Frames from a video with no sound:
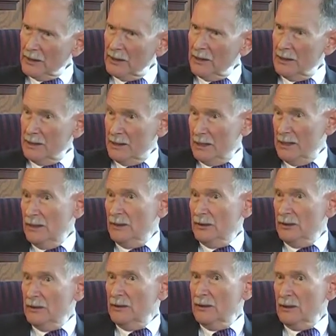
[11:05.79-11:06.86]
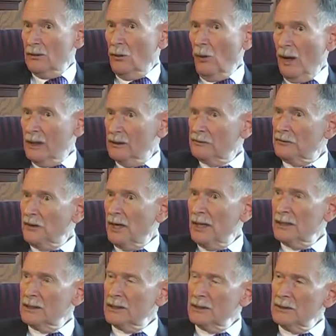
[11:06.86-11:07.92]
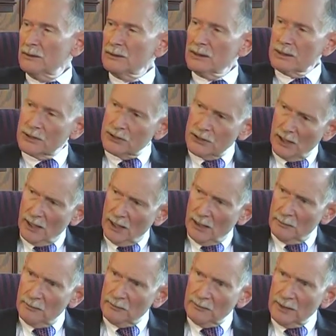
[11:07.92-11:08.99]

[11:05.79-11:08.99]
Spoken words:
considered qualified to do this job